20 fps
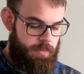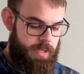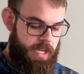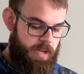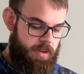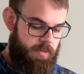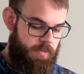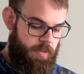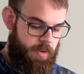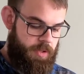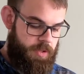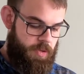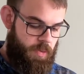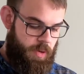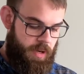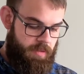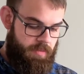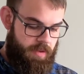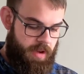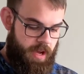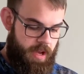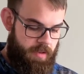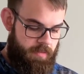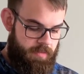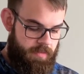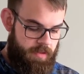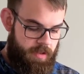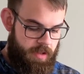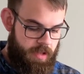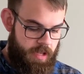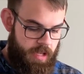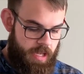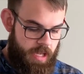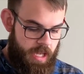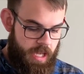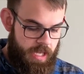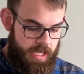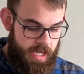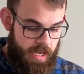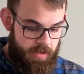down to verse 25.
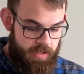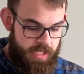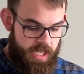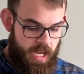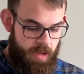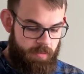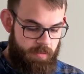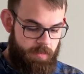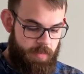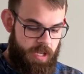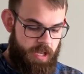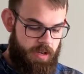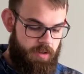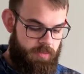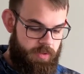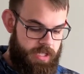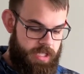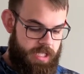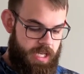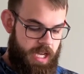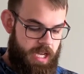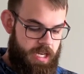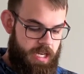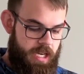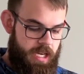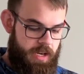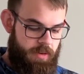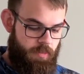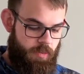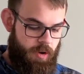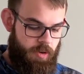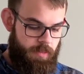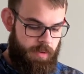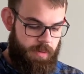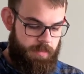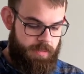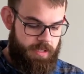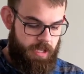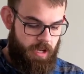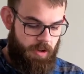Now Simon Peter was standing and warming
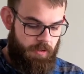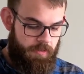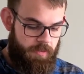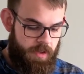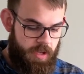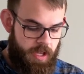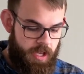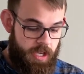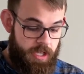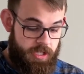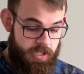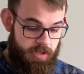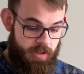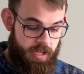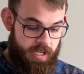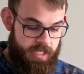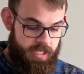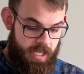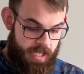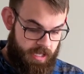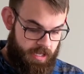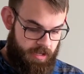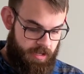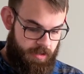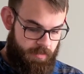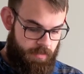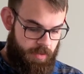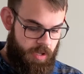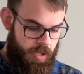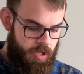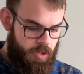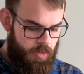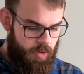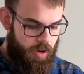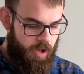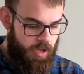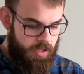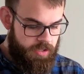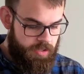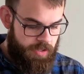himself. So they said to him, "You are
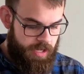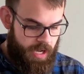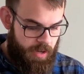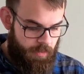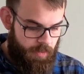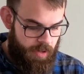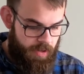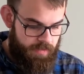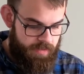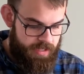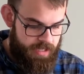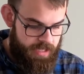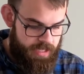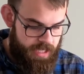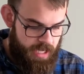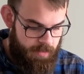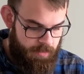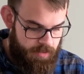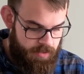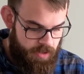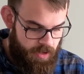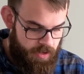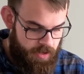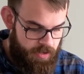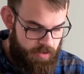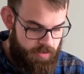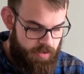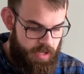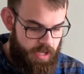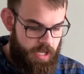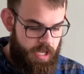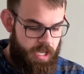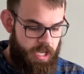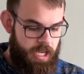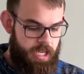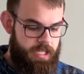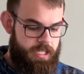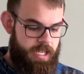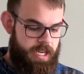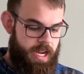also not one of his disciples, are you?"
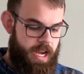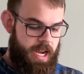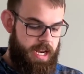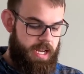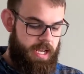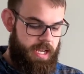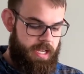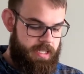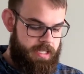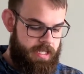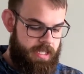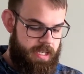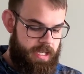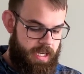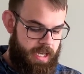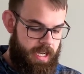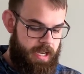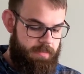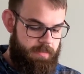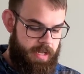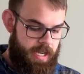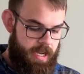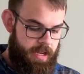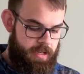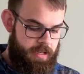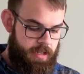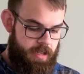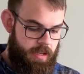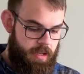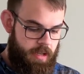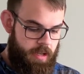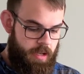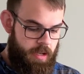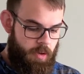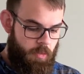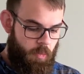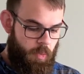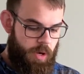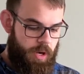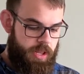He denied it and said, "I am not."
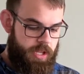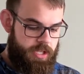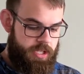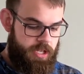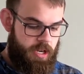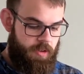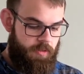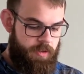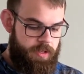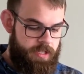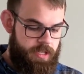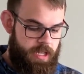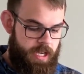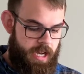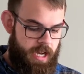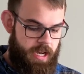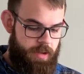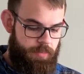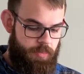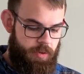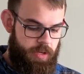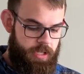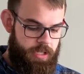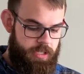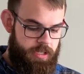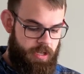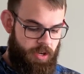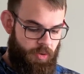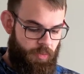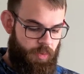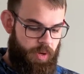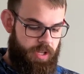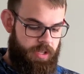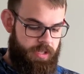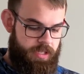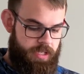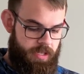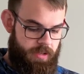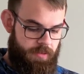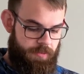One of the servants of the high priest, a
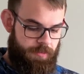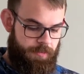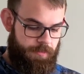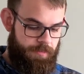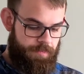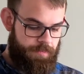relative